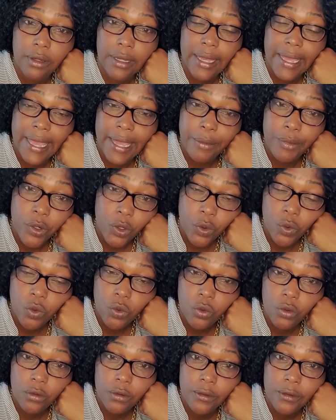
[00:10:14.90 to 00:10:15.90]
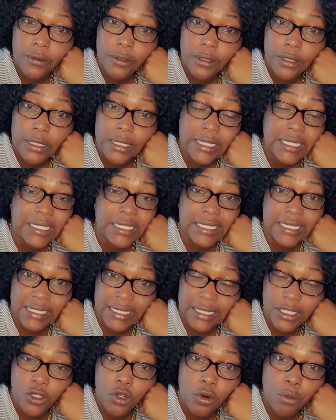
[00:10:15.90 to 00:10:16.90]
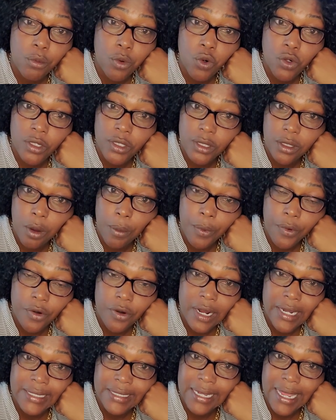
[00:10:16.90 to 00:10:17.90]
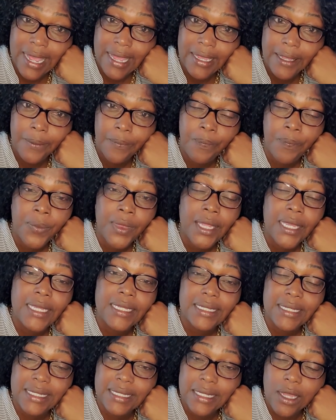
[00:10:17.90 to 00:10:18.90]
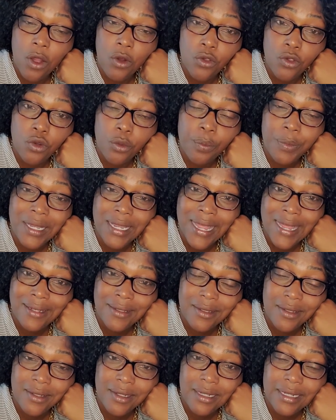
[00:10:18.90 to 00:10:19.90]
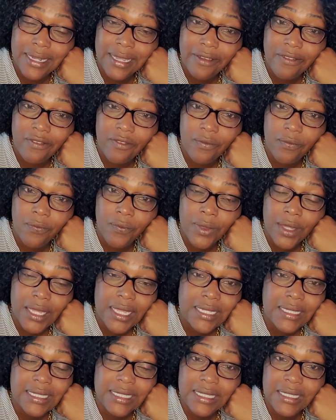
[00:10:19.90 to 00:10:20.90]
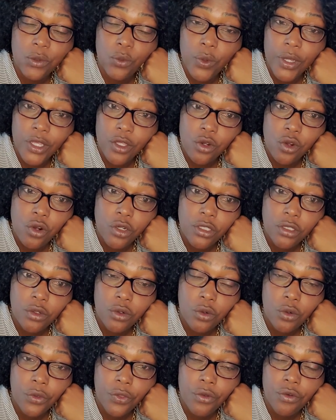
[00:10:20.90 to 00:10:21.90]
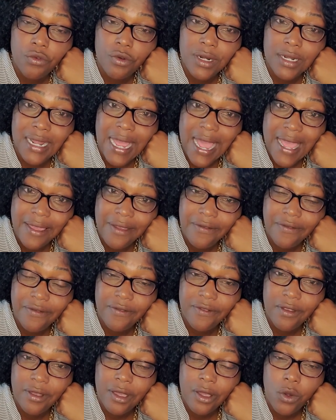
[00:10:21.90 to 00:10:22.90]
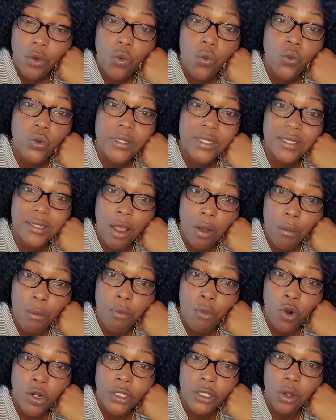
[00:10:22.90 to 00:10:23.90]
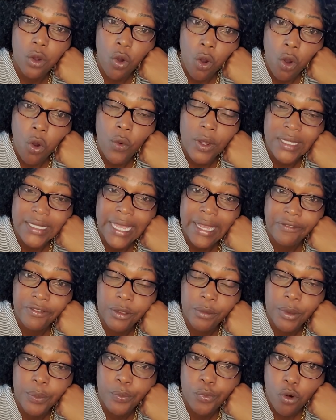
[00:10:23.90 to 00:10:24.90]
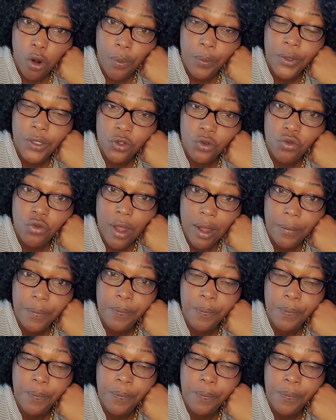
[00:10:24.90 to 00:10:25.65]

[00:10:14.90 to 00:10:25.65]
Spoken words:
MO? Is this your modus operandi? Is this how you plan to live? Is this the way you're going to go through life? Someone always have to be propping you up.